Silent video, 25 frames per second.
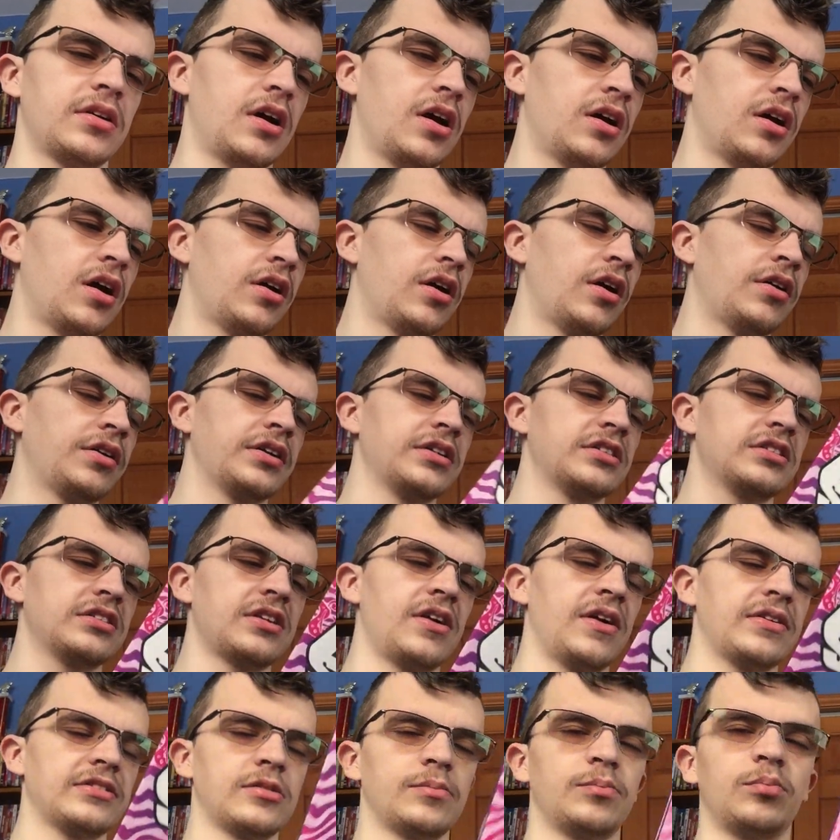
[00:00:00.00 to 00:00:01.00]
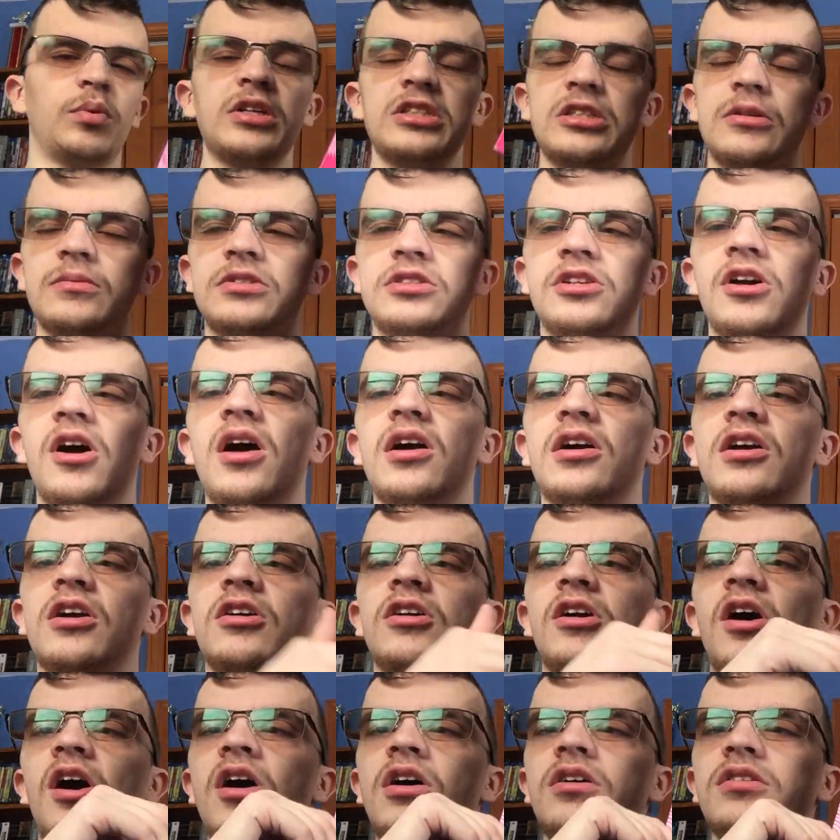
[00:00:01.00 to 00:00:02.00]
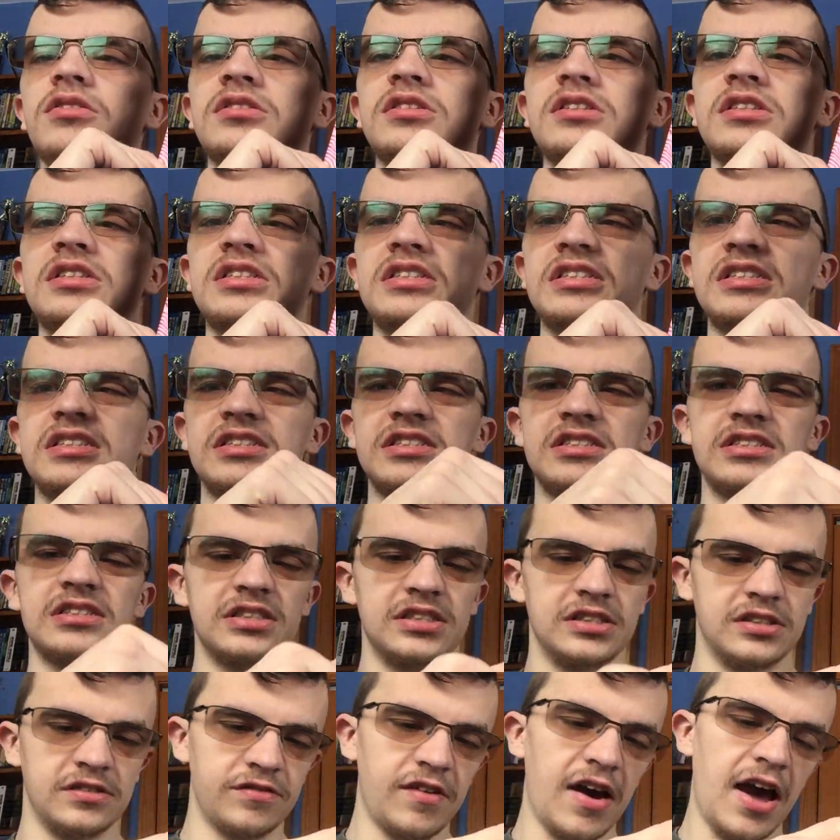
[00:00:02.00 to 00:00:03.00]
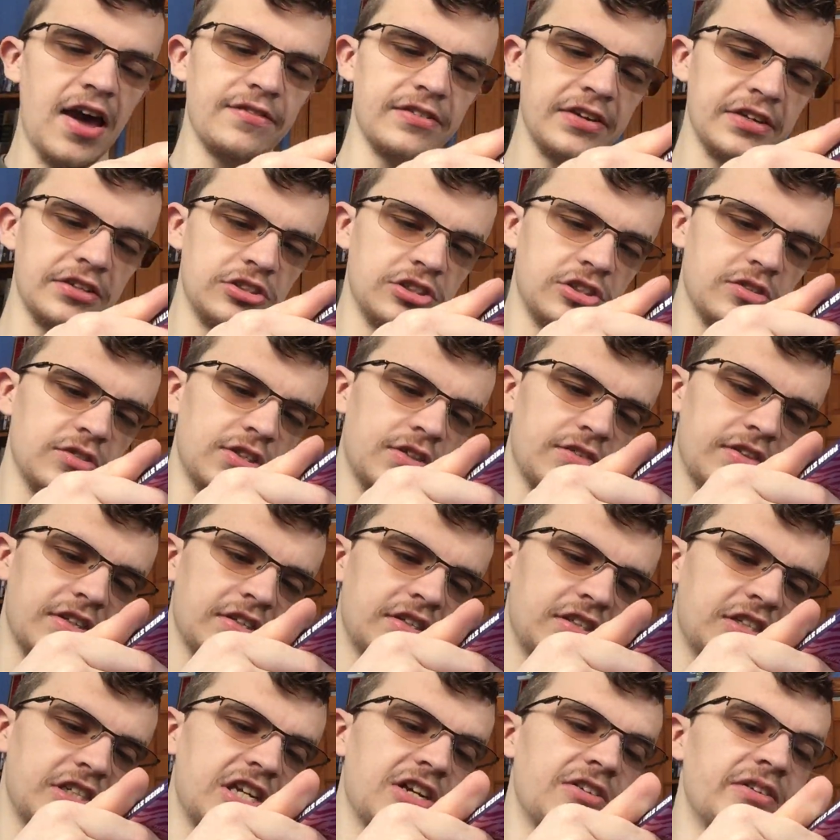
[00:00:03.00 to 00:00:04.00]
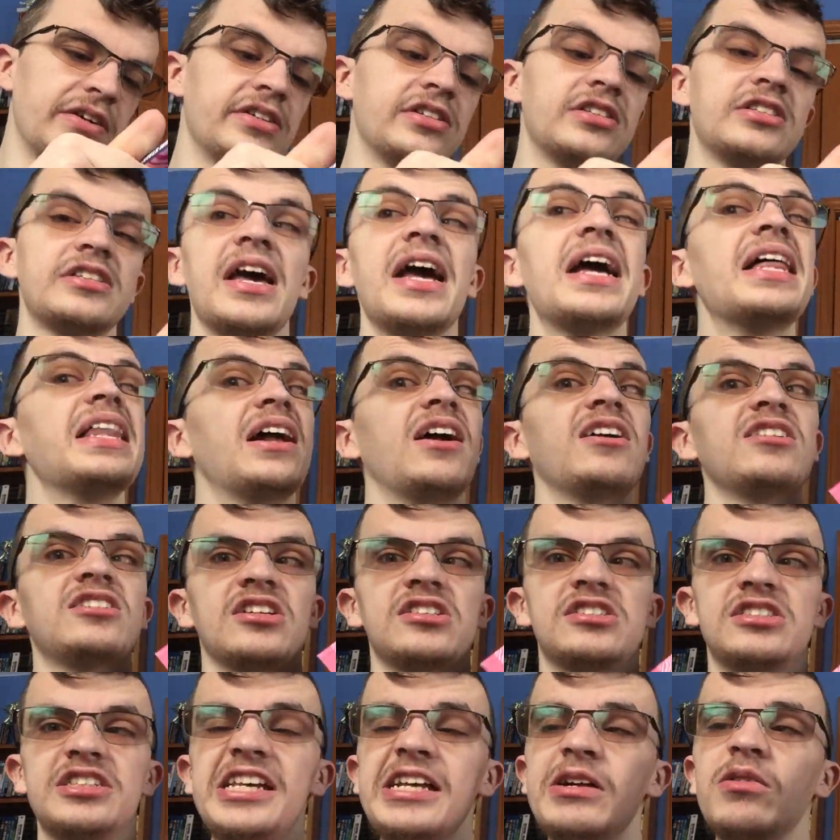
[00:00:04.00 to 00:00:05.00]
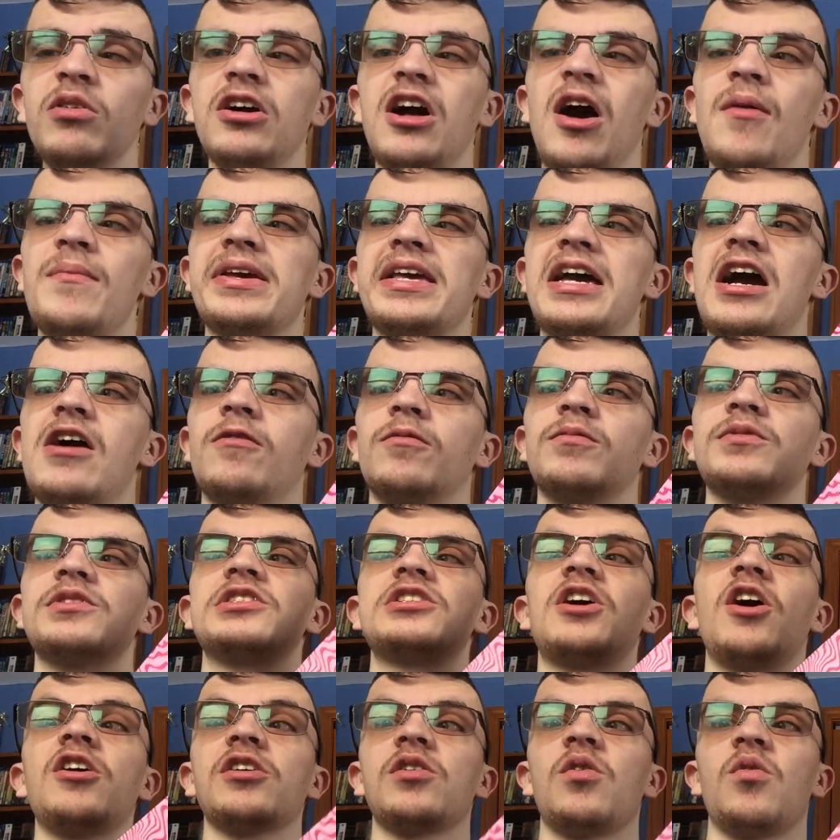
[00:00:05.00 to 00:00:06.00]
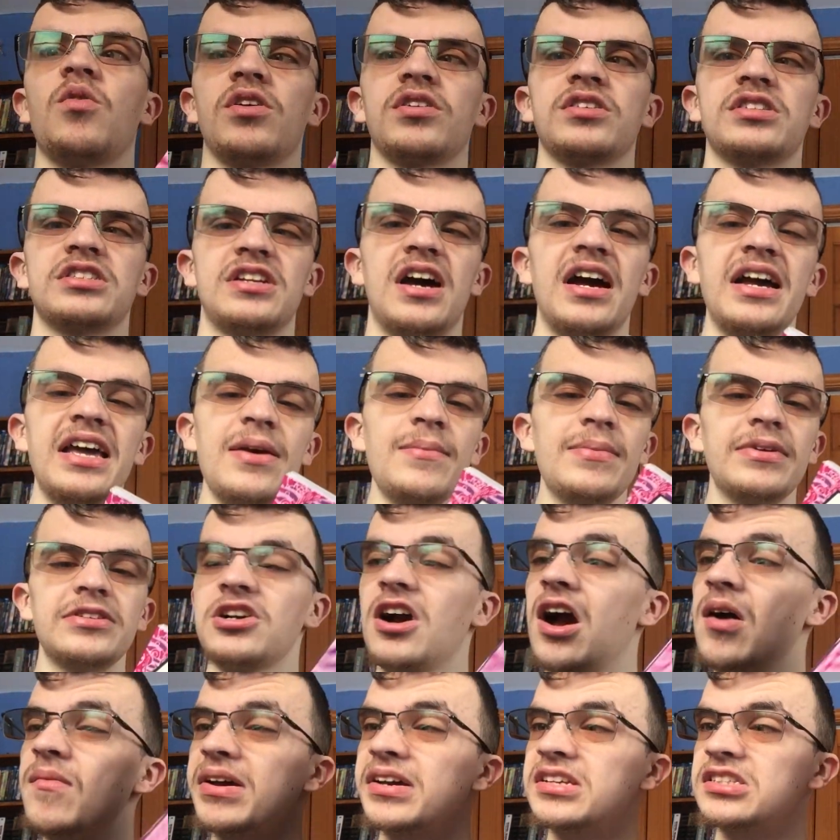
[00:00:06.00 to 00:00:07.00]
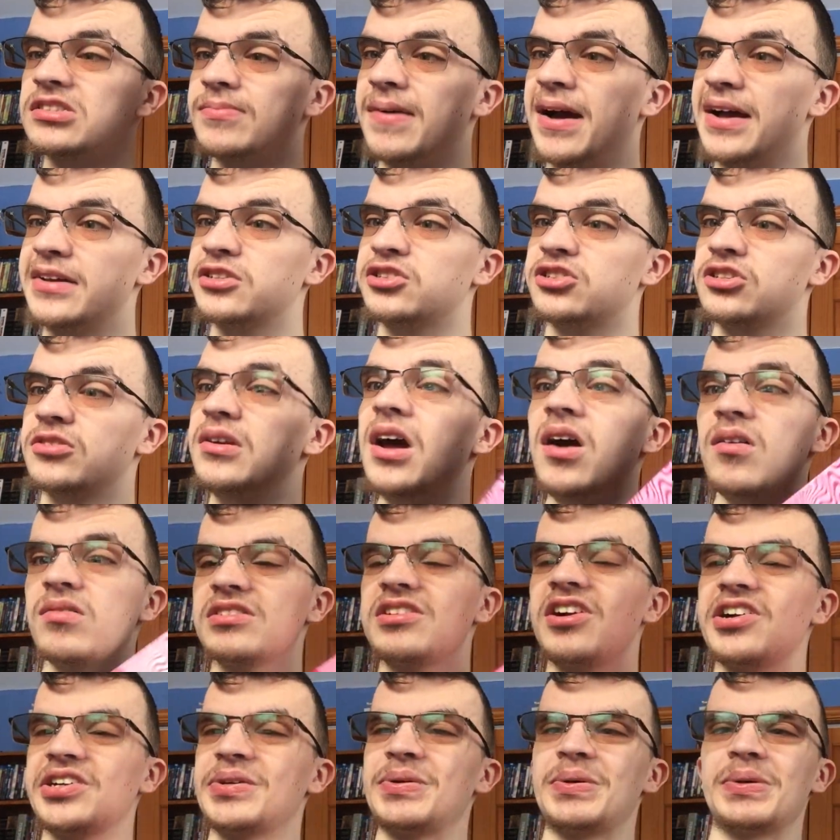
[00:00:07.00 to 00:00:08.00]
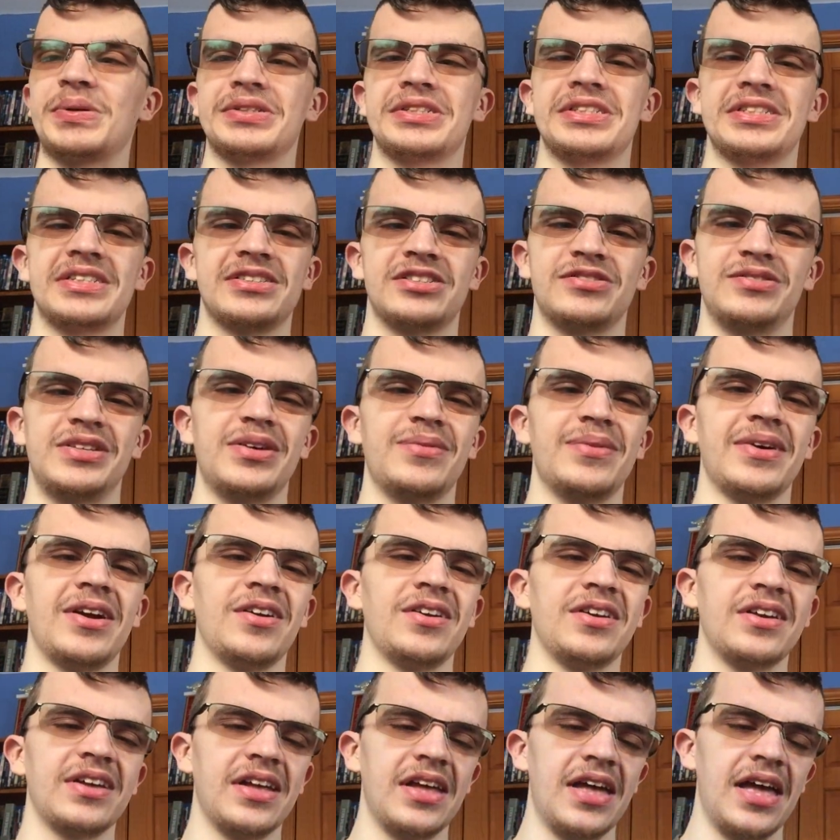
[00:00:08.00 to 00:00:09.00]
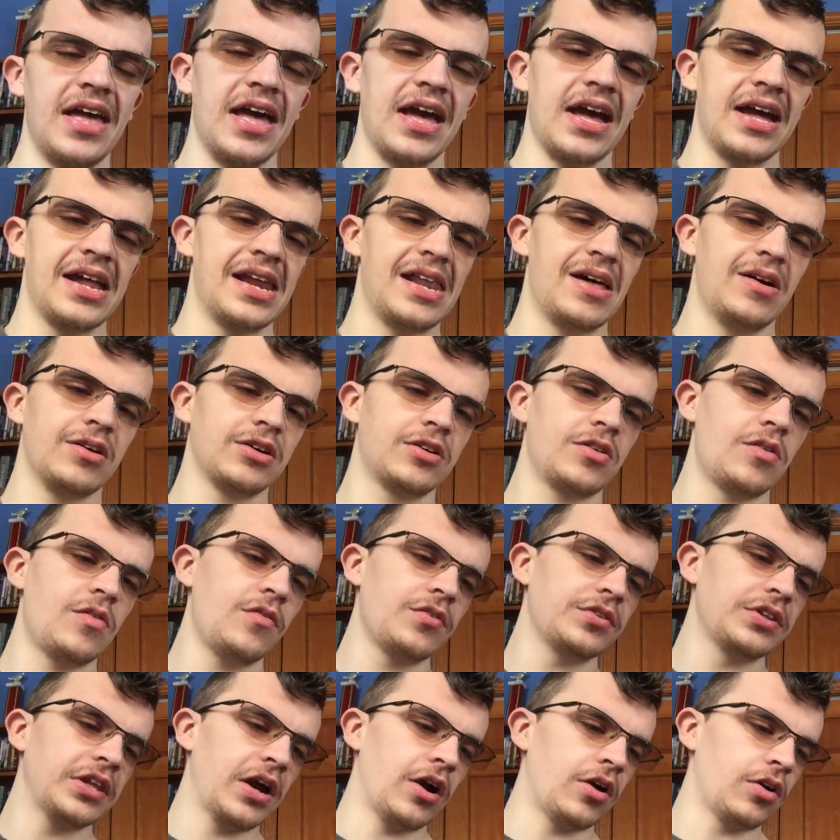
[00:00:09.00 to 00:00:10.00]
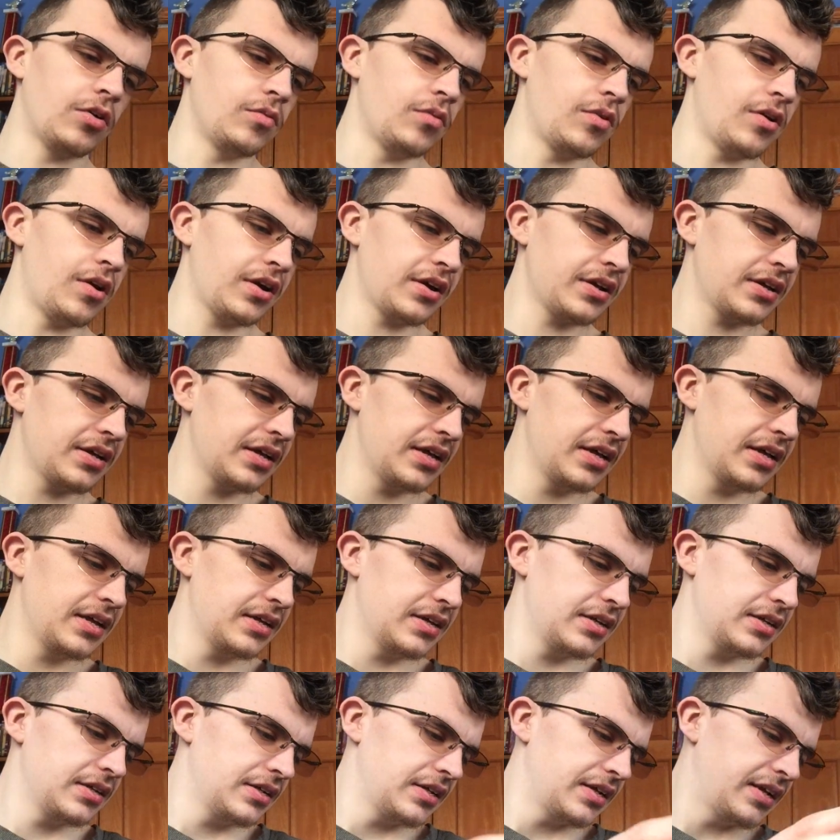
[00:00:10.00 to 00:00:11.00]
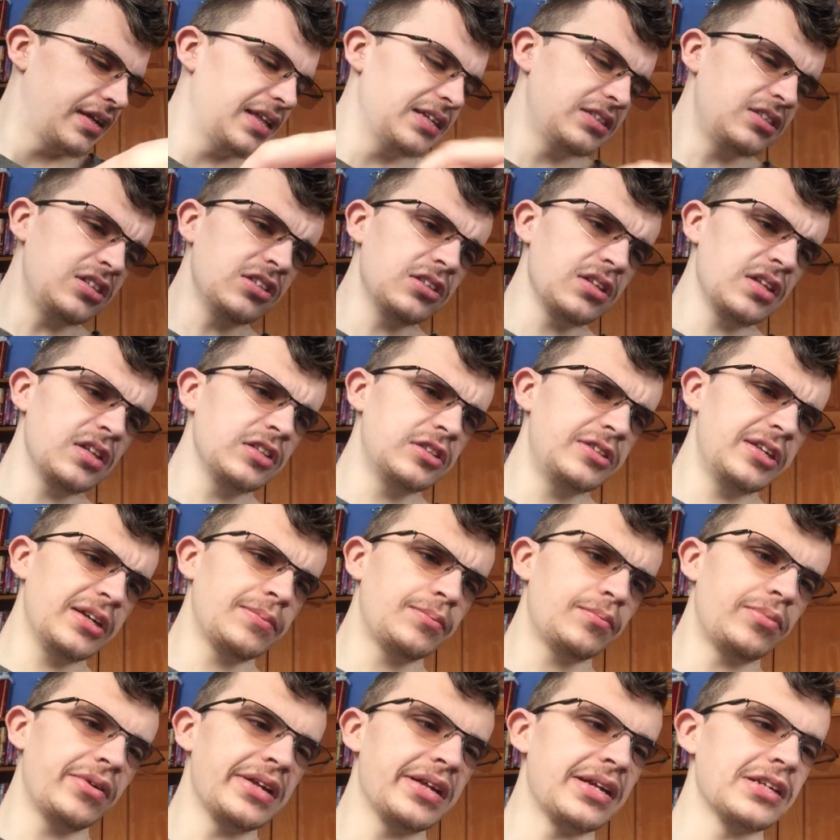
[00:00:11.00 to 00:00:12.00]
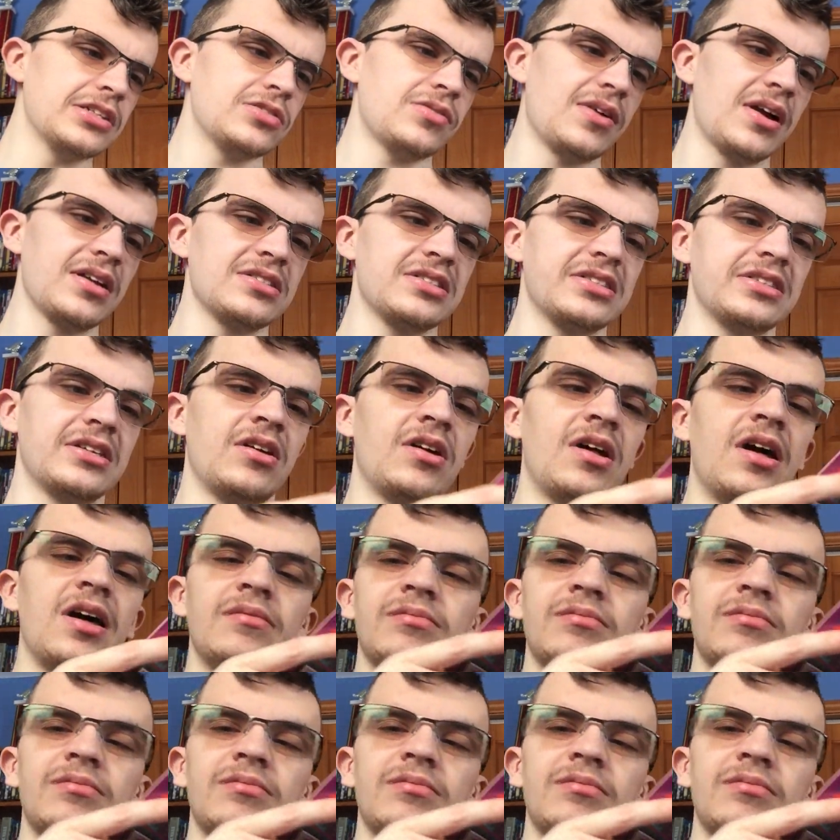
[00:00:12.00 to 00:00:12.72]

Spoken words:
Artist. Alright, so Prison Stalker, all 5 issues of this series. There's a sequel coming out from Dark Horse. Not Image Comics, mind you. No, Dark Horse. It's really weird. And I'll go over the artwork. And this looks pretty interesting.